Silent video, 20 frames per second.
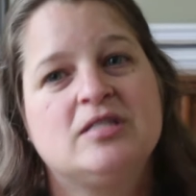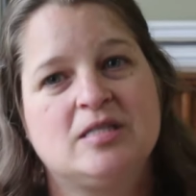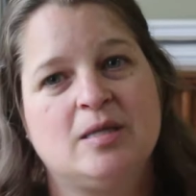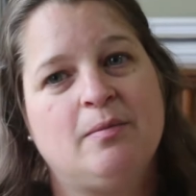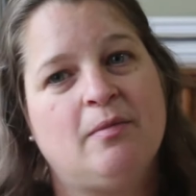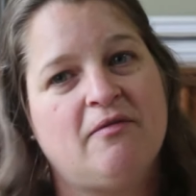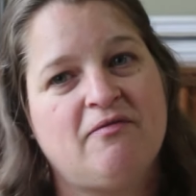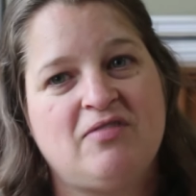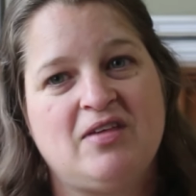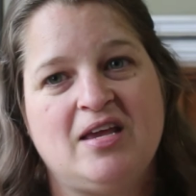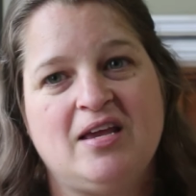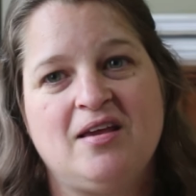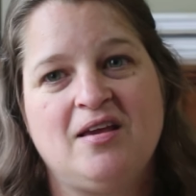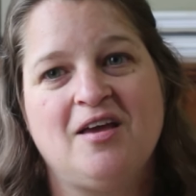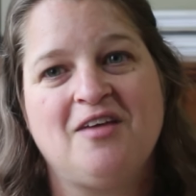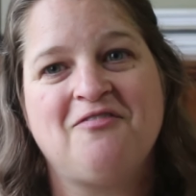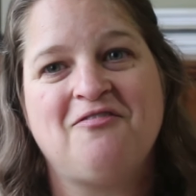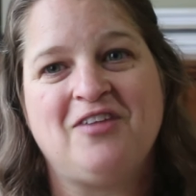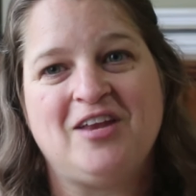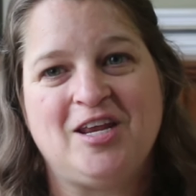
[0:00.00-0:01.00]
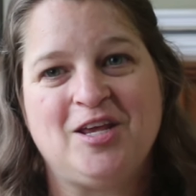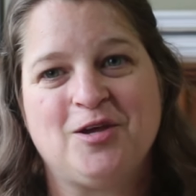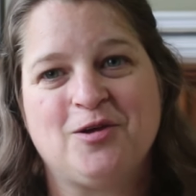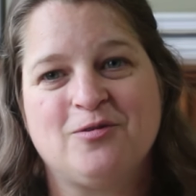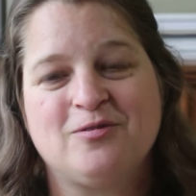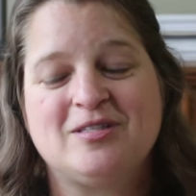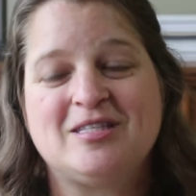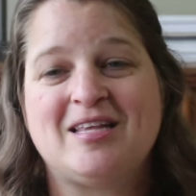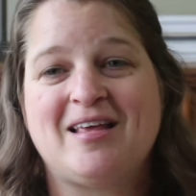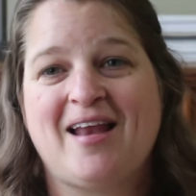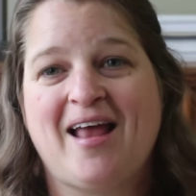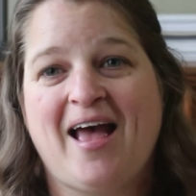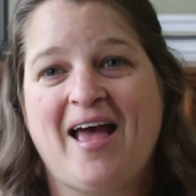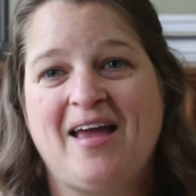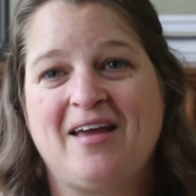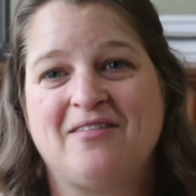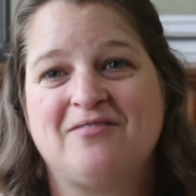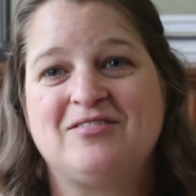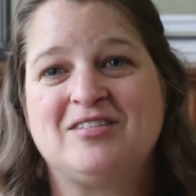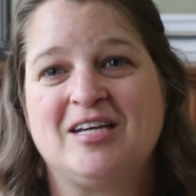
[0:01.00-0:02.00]
some of the videos that I
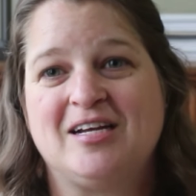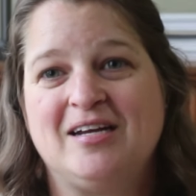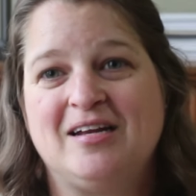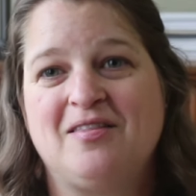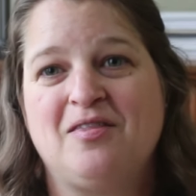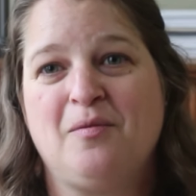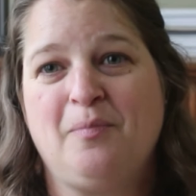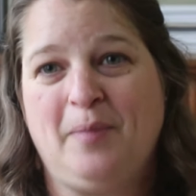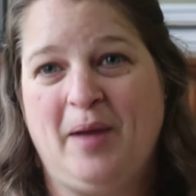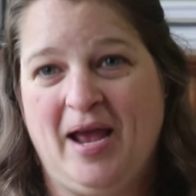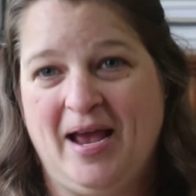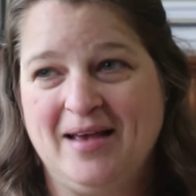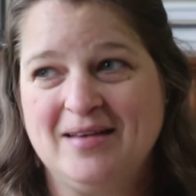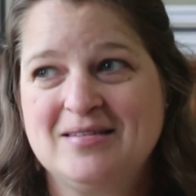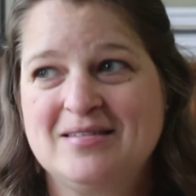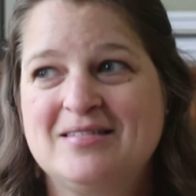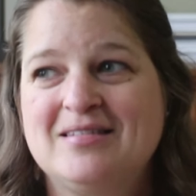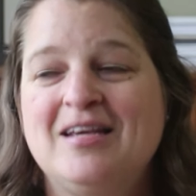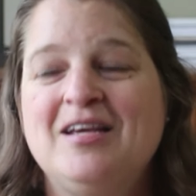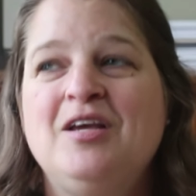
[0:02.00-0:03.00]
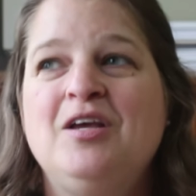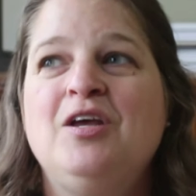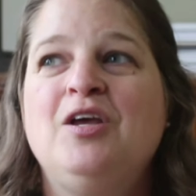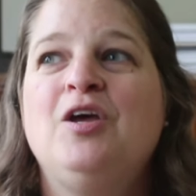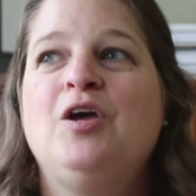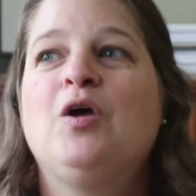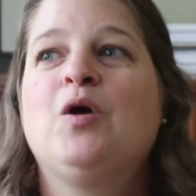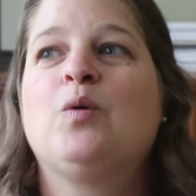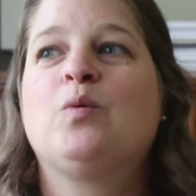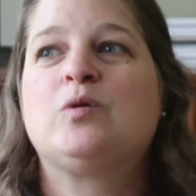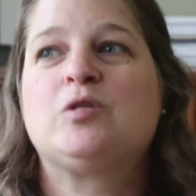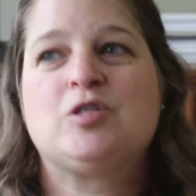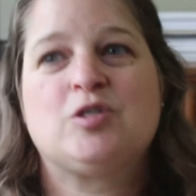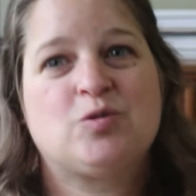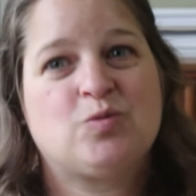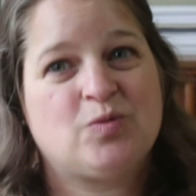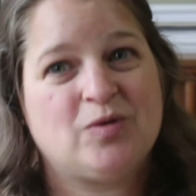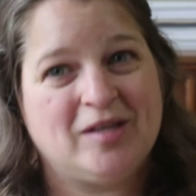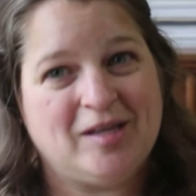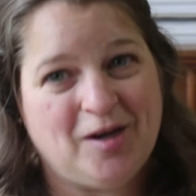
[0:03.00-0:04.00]
have done in the past, which
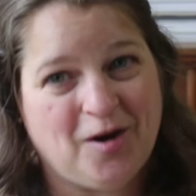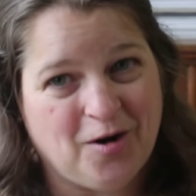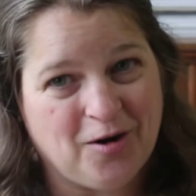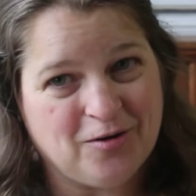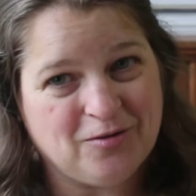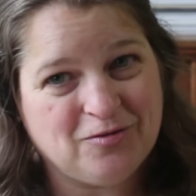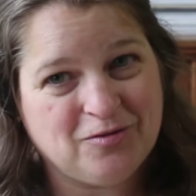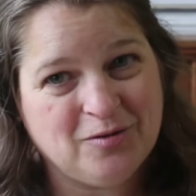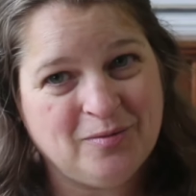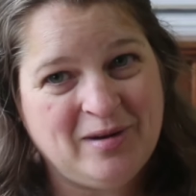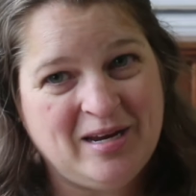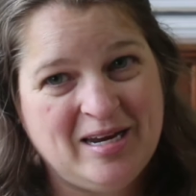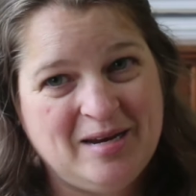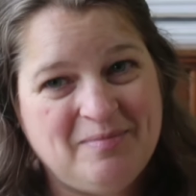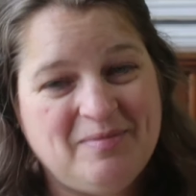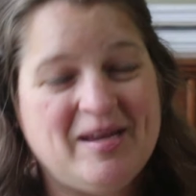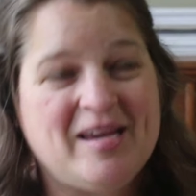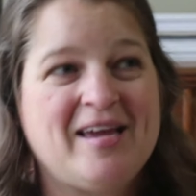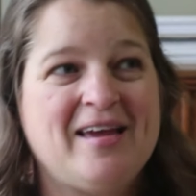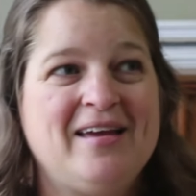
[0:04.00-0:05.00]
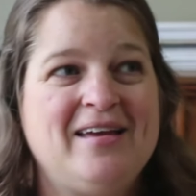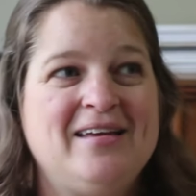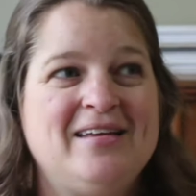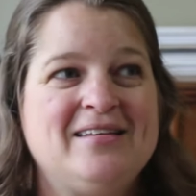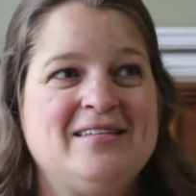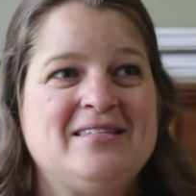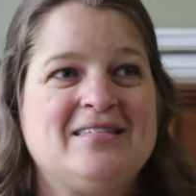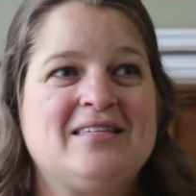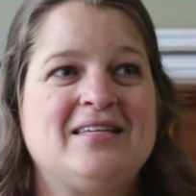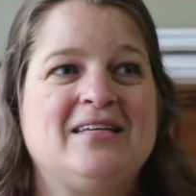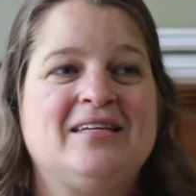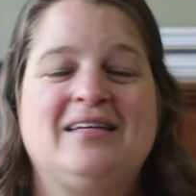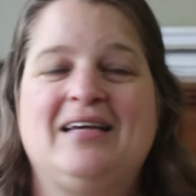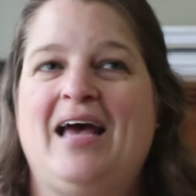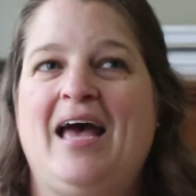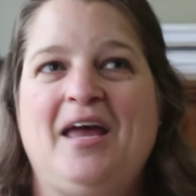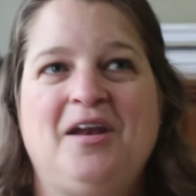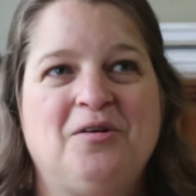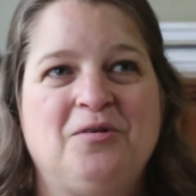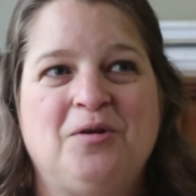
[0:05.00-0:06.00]
is really hard for me because,
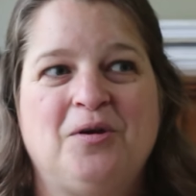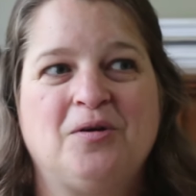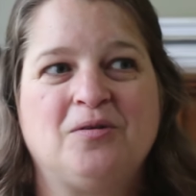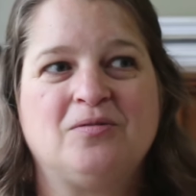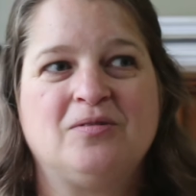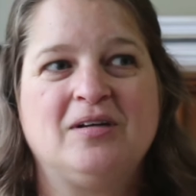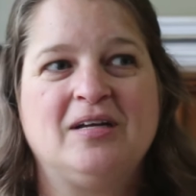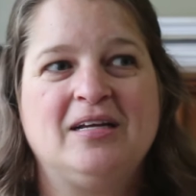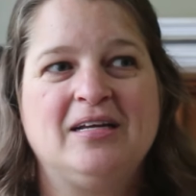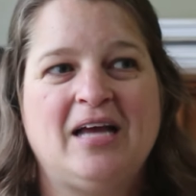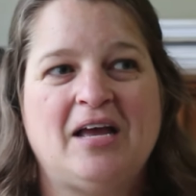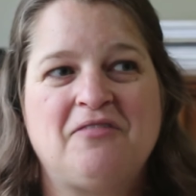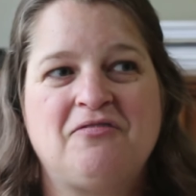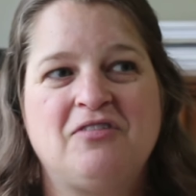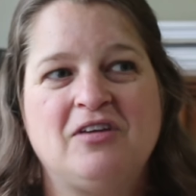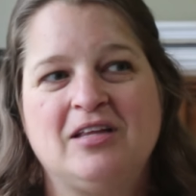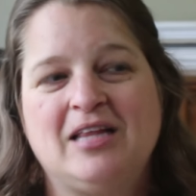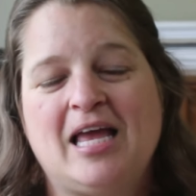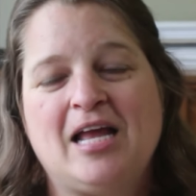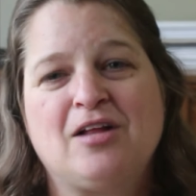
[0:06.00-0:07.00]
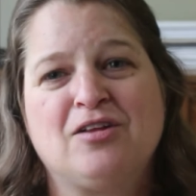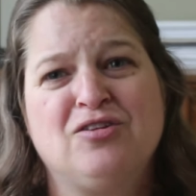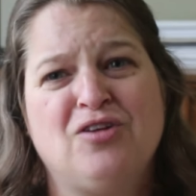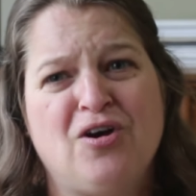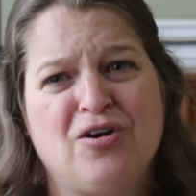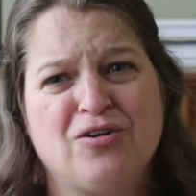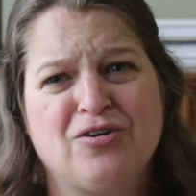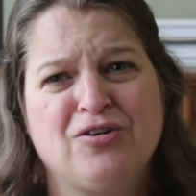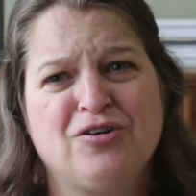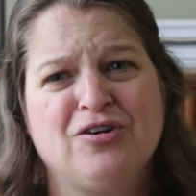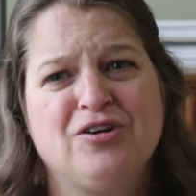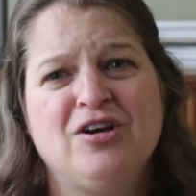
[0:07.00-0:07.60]
I don't know, I feel like long